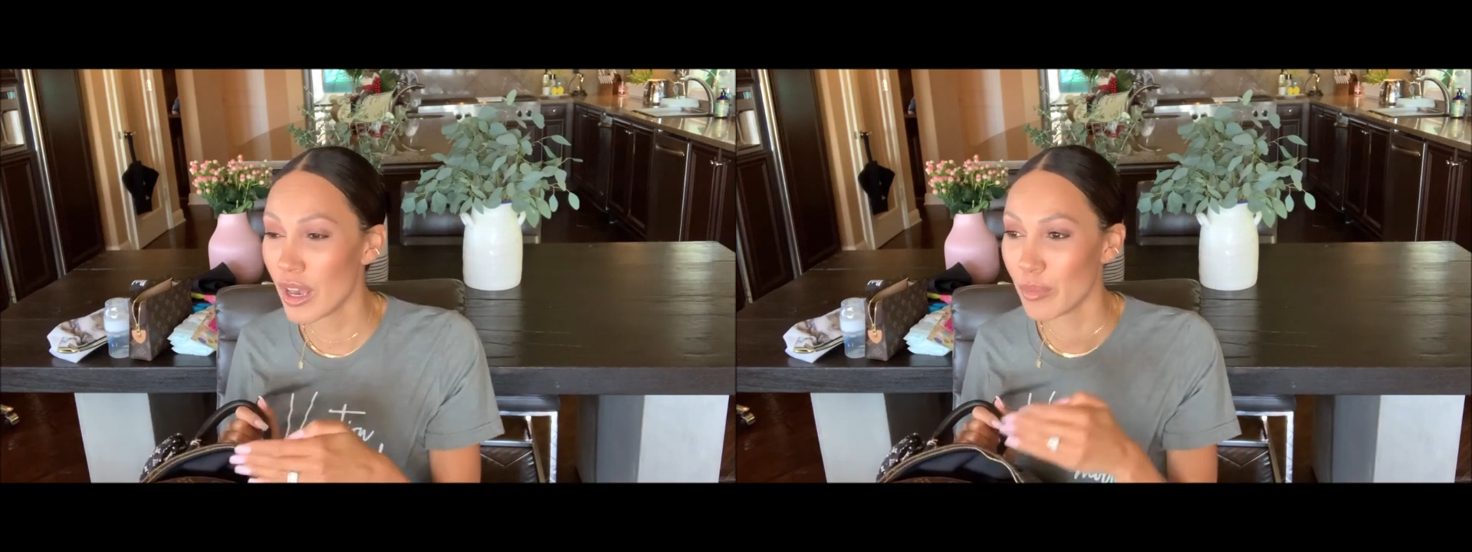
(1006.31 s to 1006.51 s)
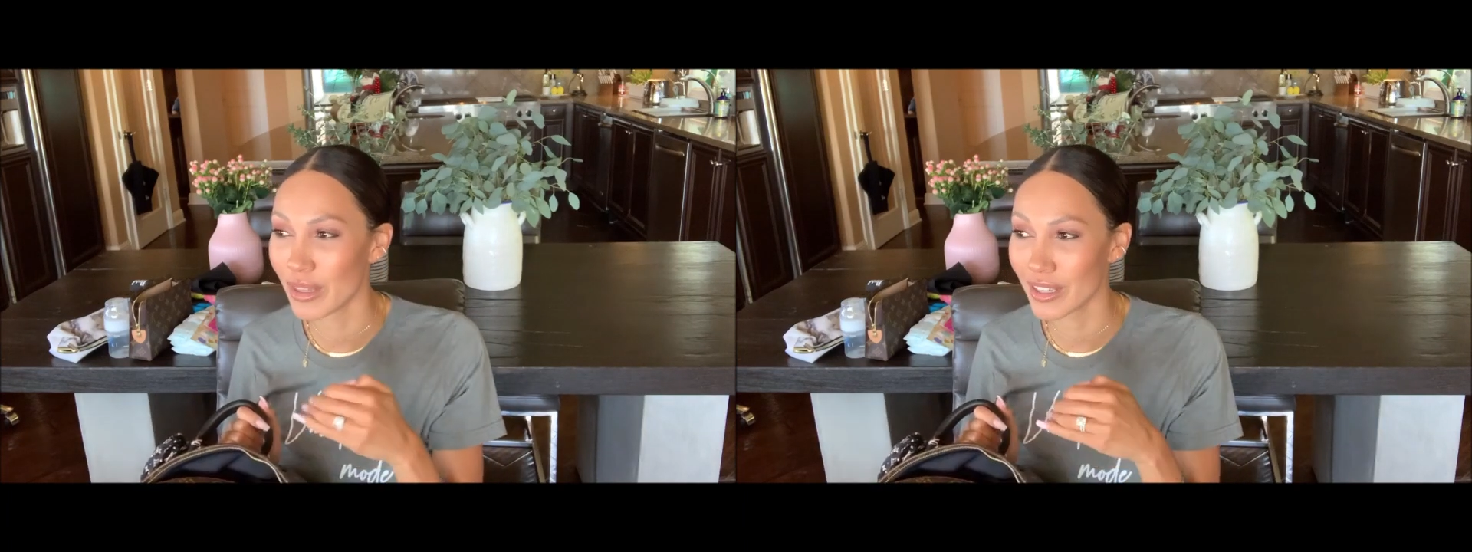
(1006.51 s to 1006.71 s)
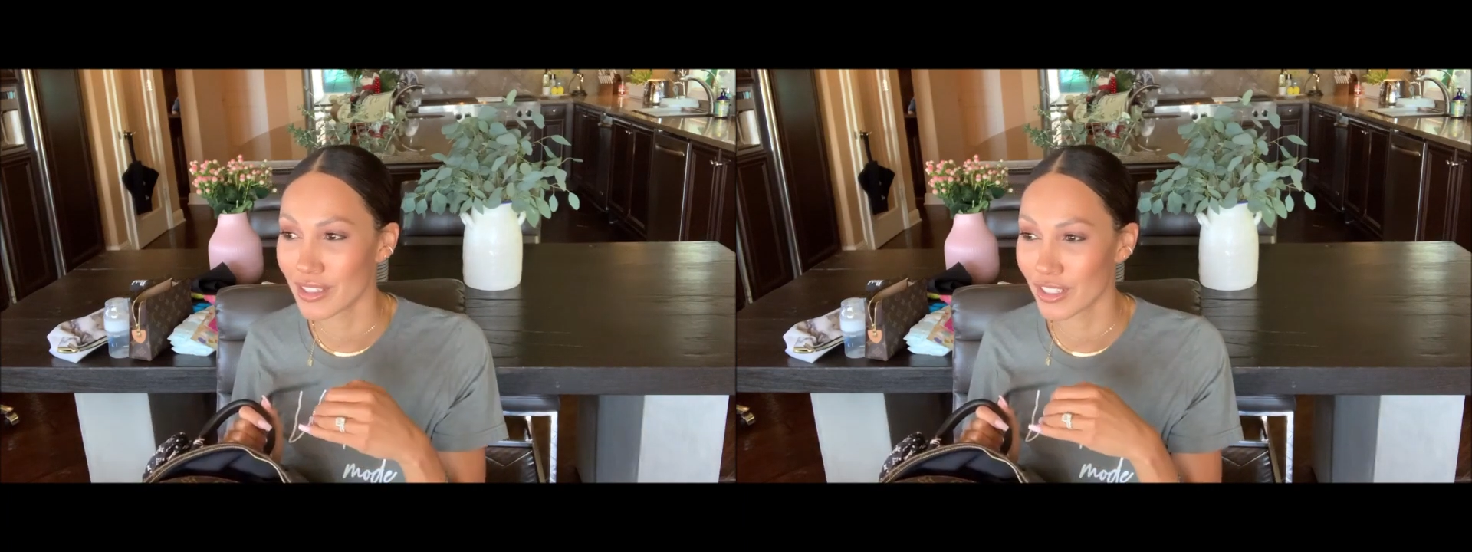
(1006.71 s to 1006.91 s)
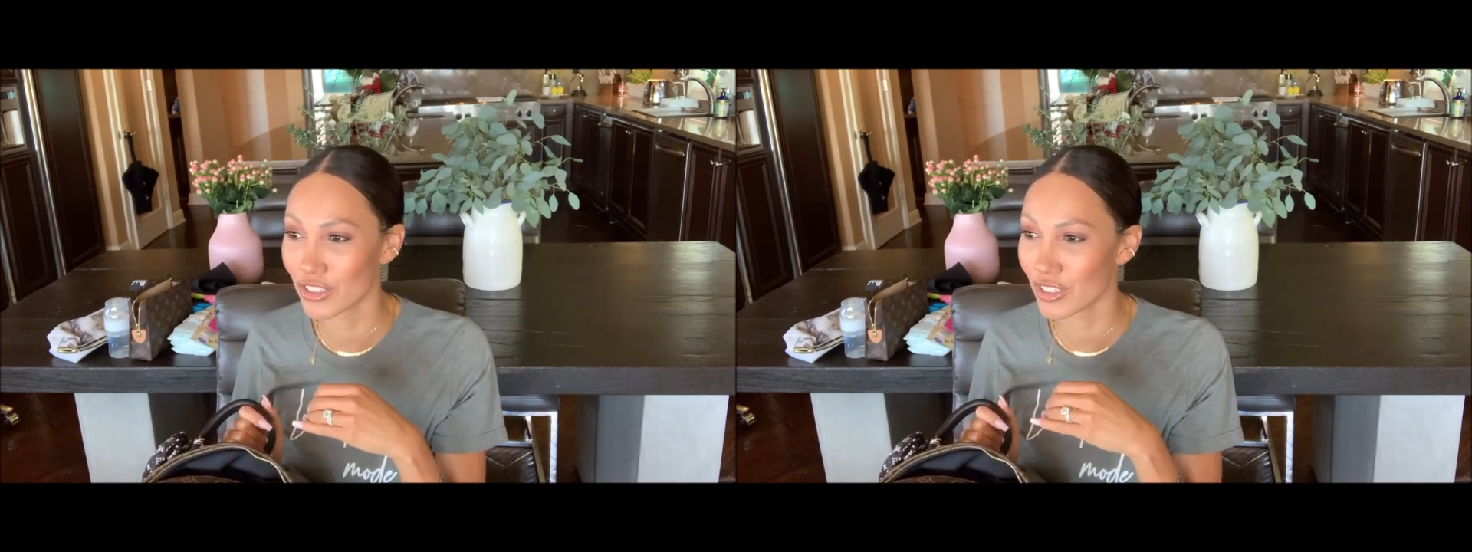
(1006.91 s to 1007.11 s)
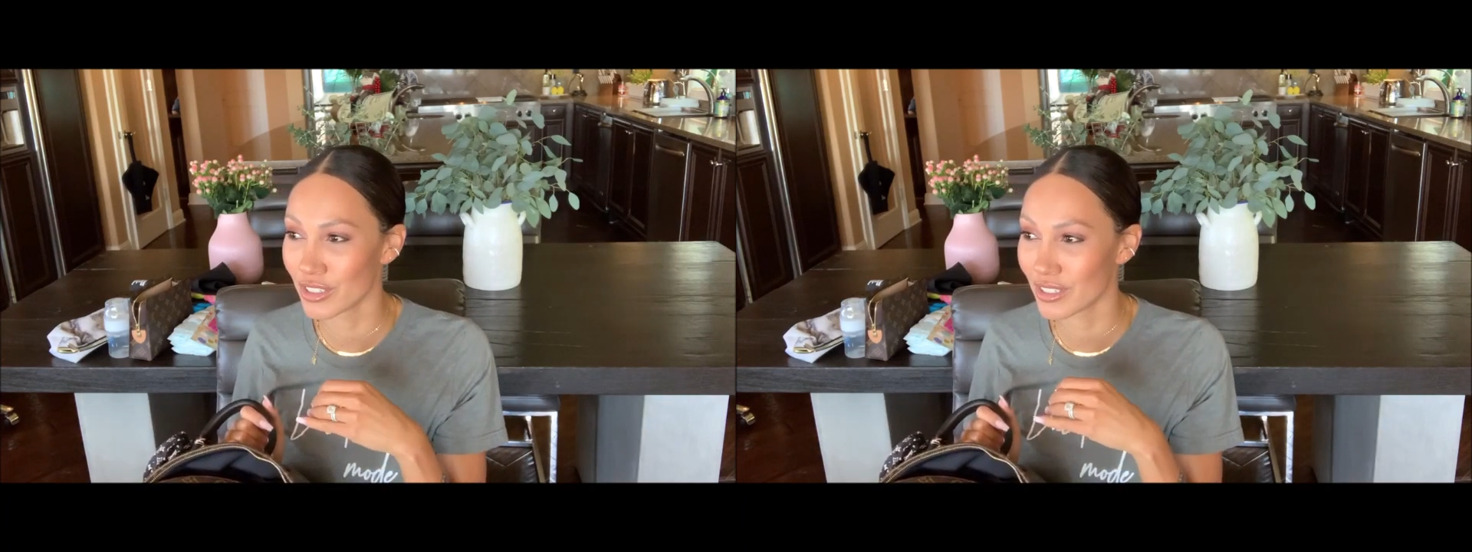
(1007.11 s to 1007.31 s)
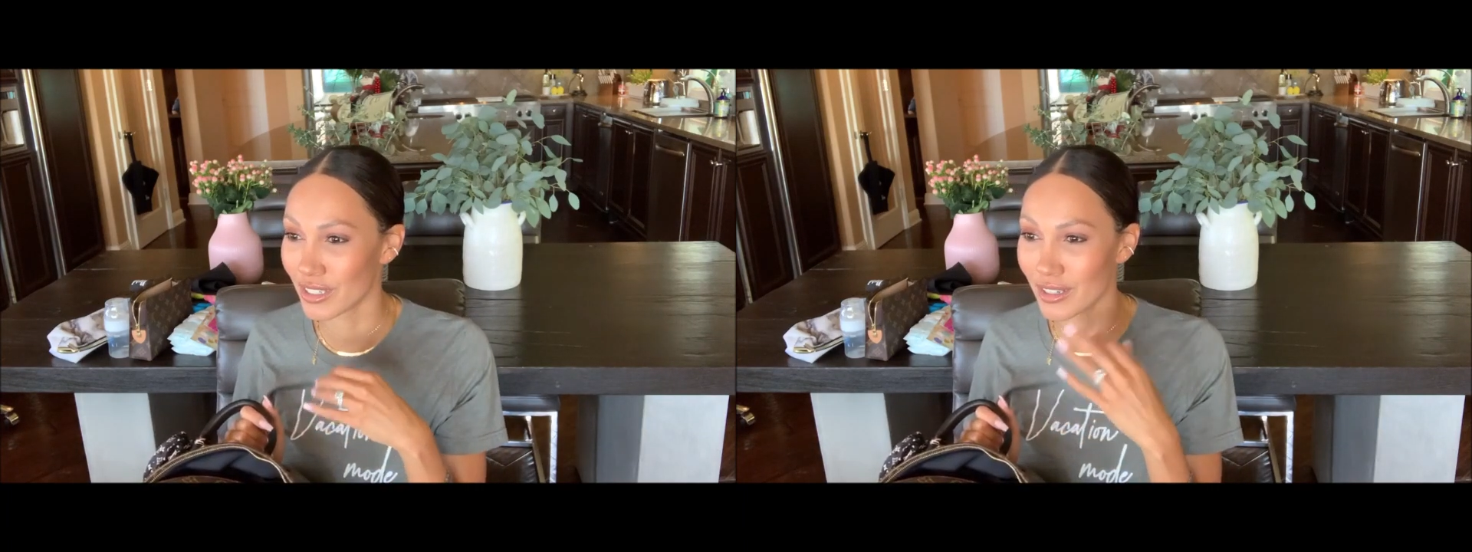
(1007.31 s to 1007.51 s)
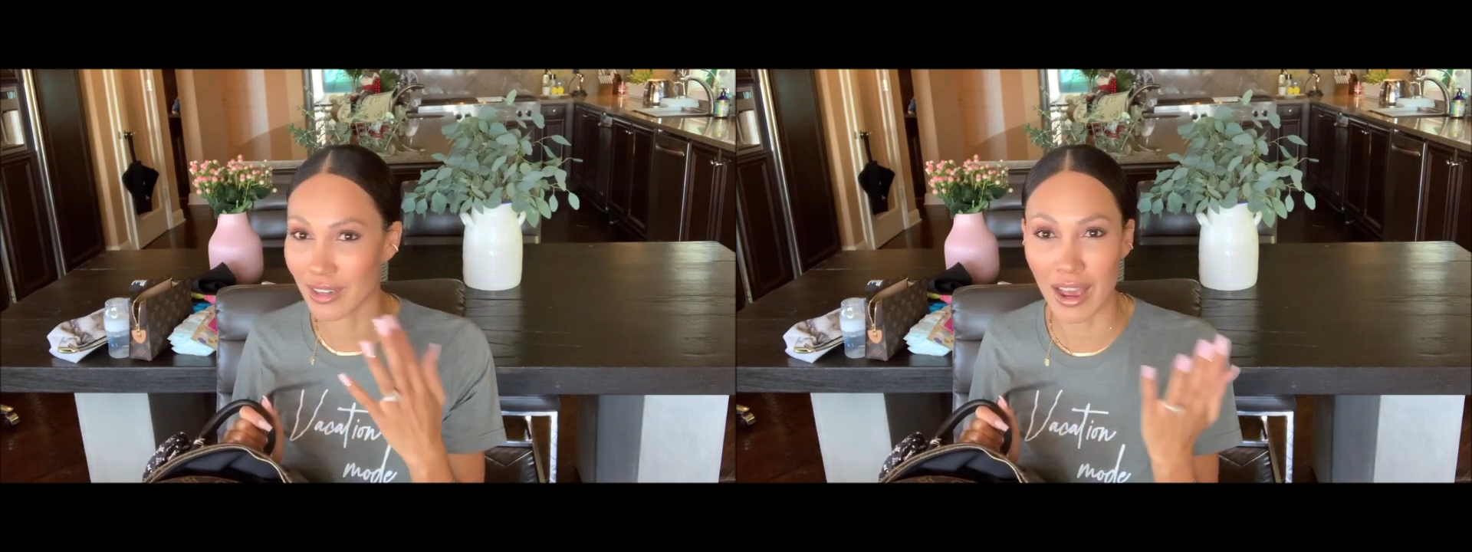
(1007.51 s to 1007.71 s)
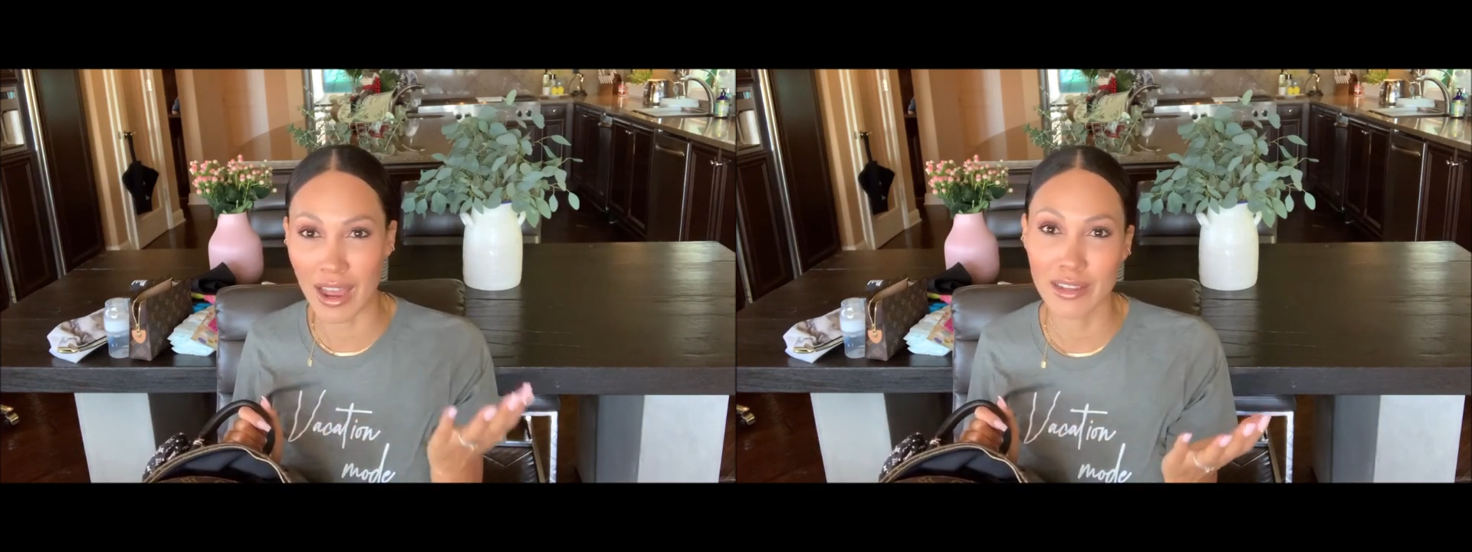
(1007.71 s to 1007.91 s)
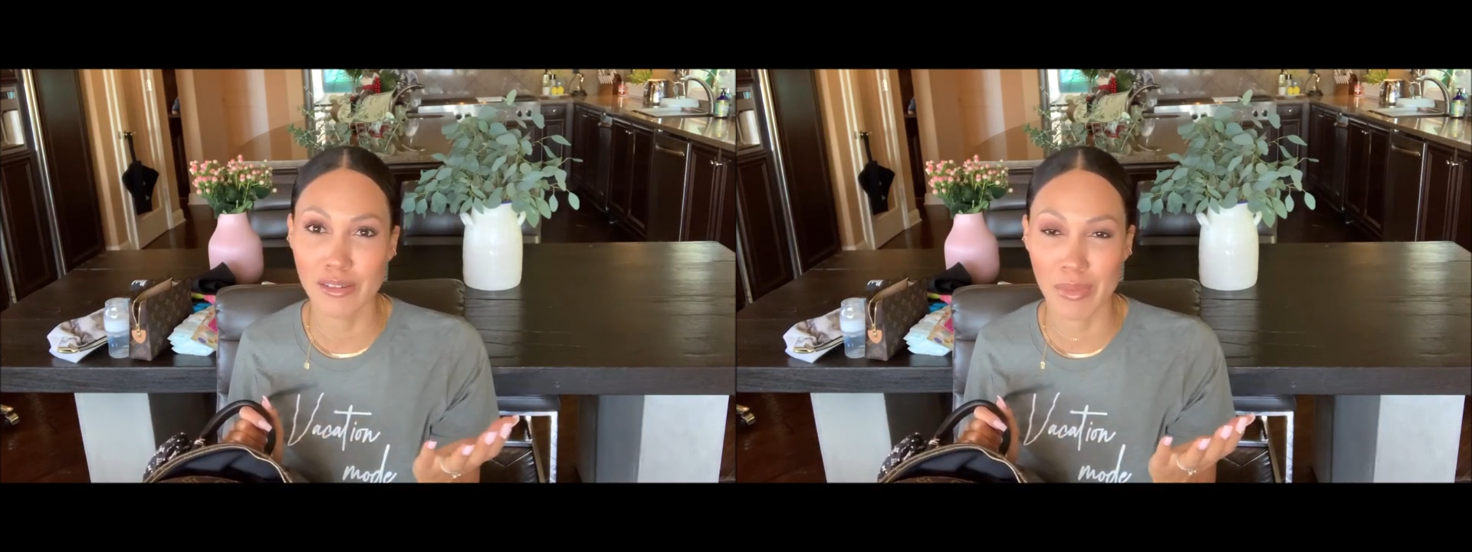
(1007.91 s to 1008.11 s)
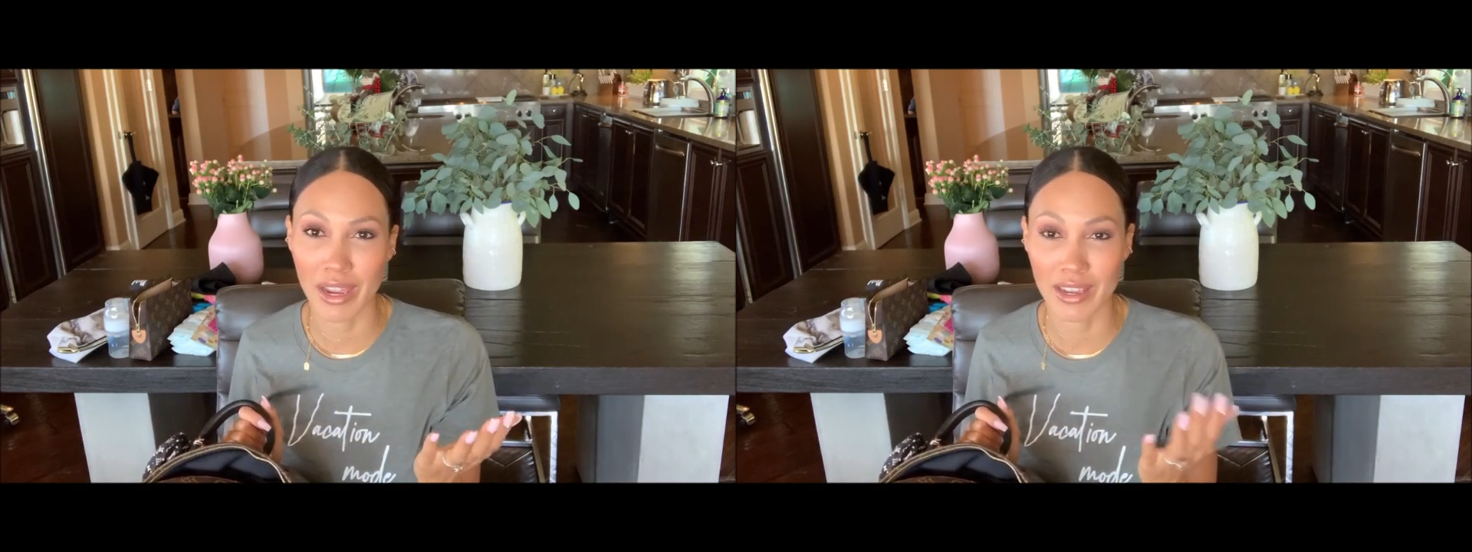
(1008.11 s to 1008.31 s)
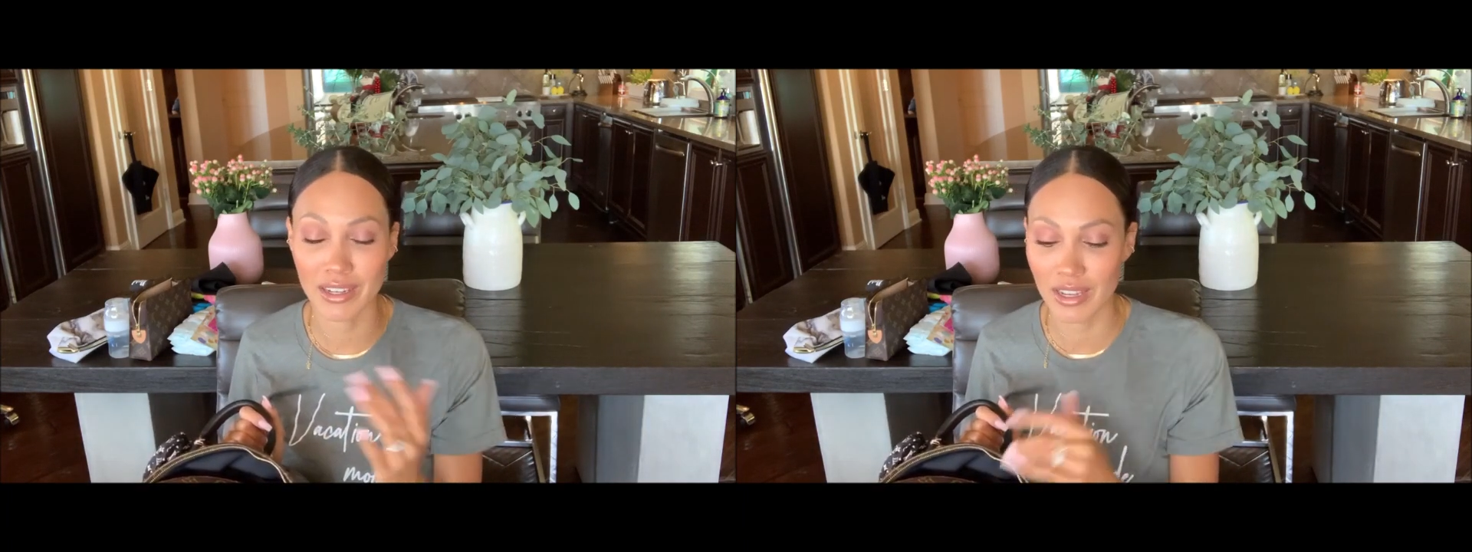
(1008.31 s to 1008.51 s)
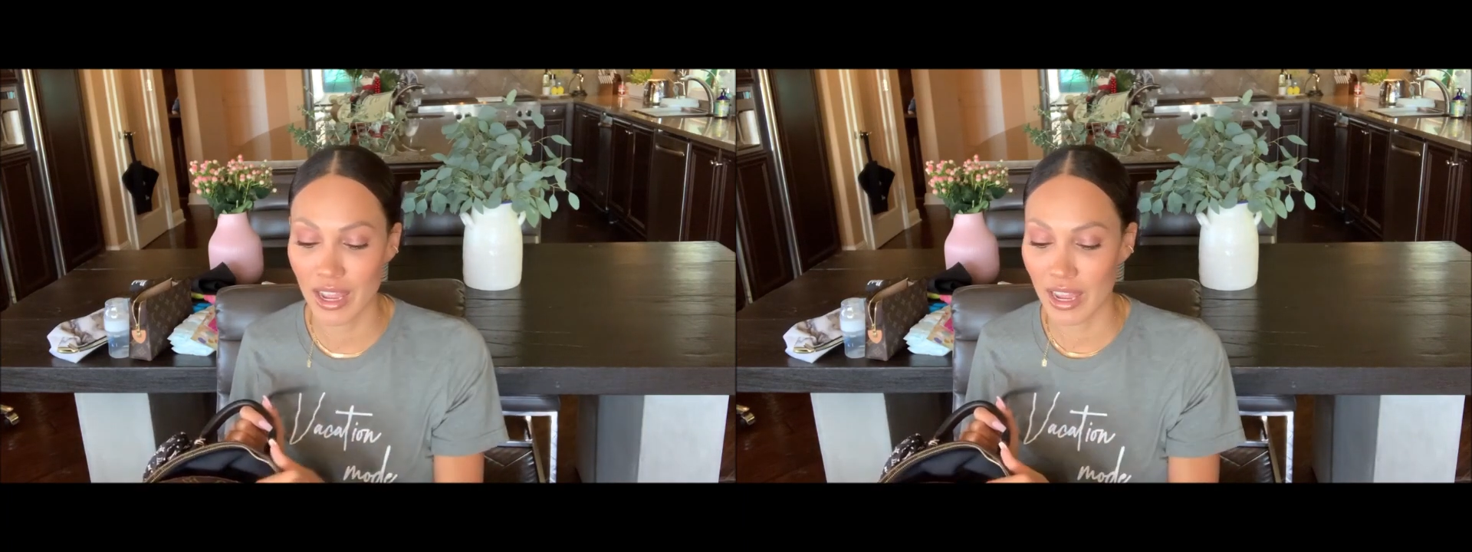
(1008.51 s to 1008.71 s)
because it's just in high demand